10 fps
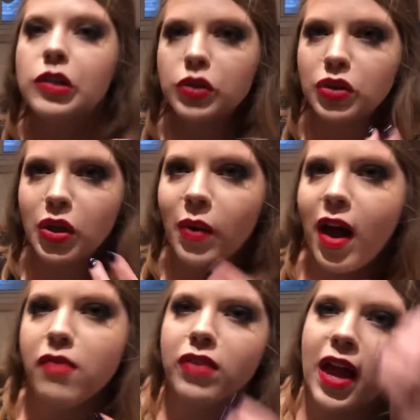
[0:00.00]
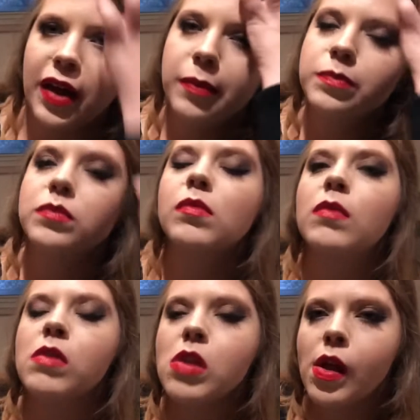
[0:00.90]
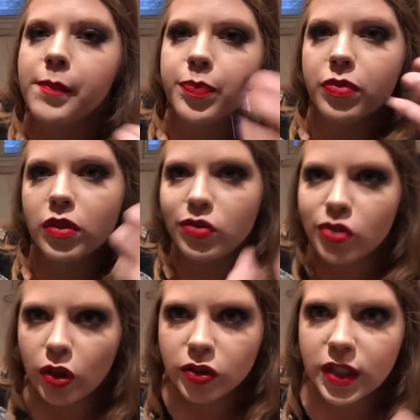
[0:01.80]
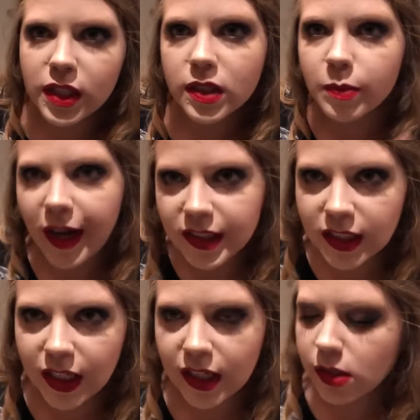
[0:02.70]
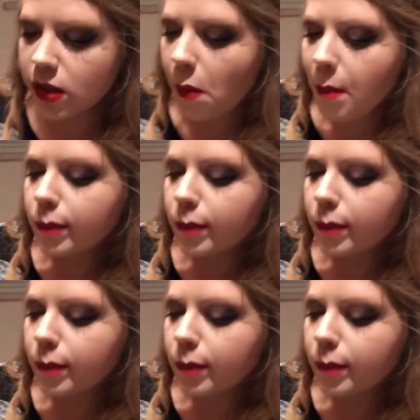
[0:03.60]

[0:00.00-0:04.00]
so you have like the salty spiciness